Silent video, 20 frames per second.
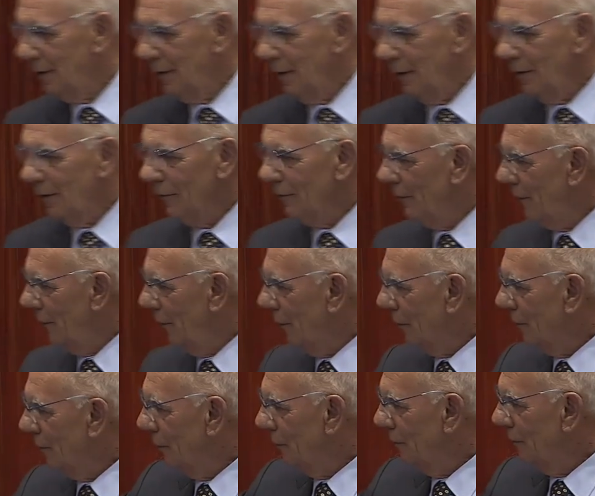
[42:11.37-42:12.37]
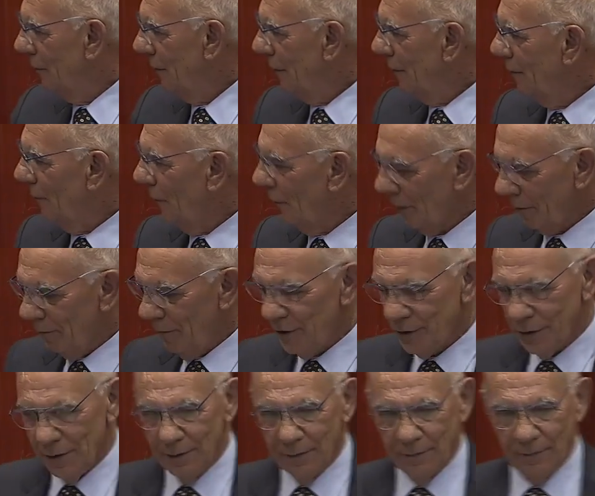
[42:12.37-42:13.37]
along with the Honourable Mike
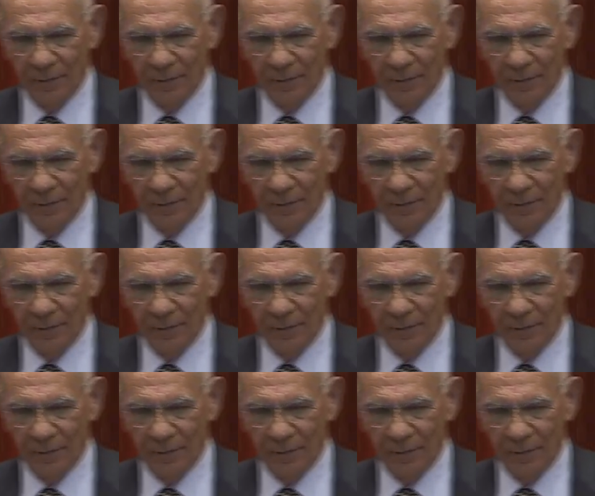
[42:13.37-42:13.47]
Mishan,